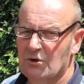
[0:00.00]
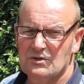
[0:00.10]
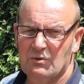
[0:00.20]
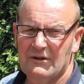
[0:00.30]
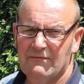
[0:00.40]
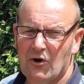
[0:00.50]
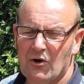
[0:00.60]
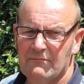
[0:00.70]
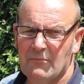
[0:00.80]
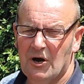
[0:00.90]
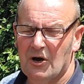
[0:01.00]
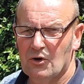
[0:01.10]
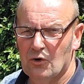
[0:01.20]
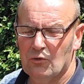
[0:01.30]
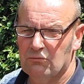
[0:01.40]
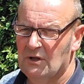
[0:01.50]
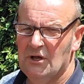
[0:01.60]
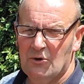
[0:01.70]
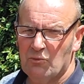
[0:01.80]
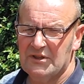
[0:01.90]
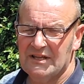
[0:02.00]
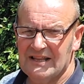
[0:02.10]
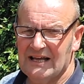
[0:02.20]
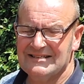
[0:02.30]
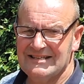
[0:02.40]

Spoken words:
125 mark, all within that